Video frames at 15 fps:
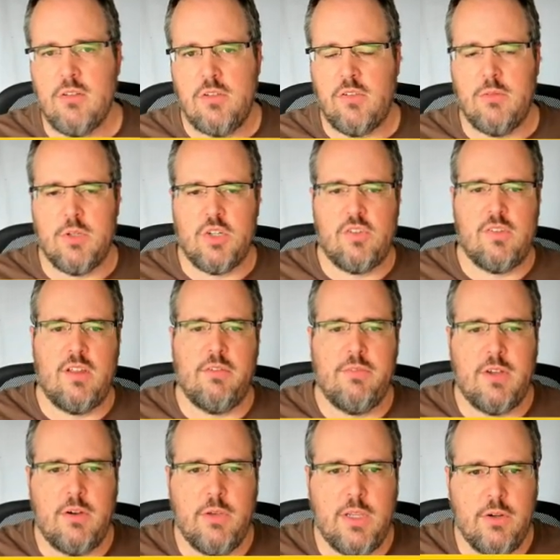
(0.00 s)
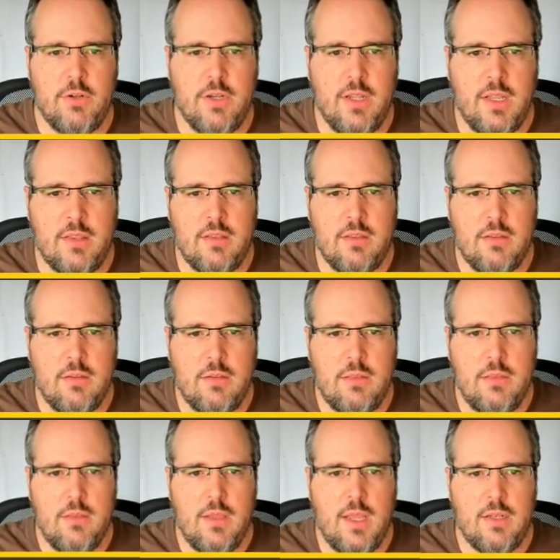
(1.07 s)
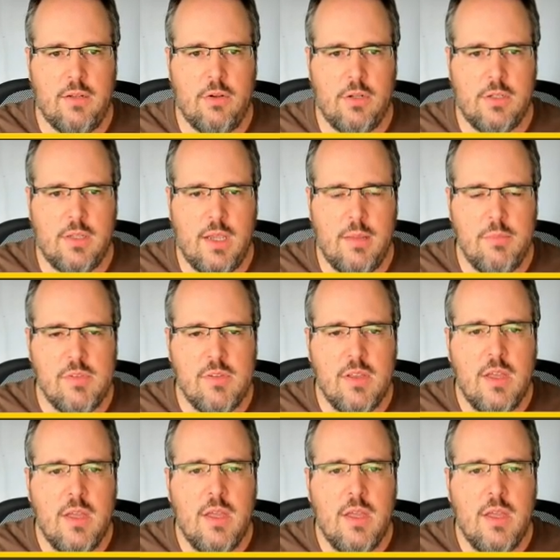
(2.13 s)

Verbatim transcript: so much stuff going on at, at all times.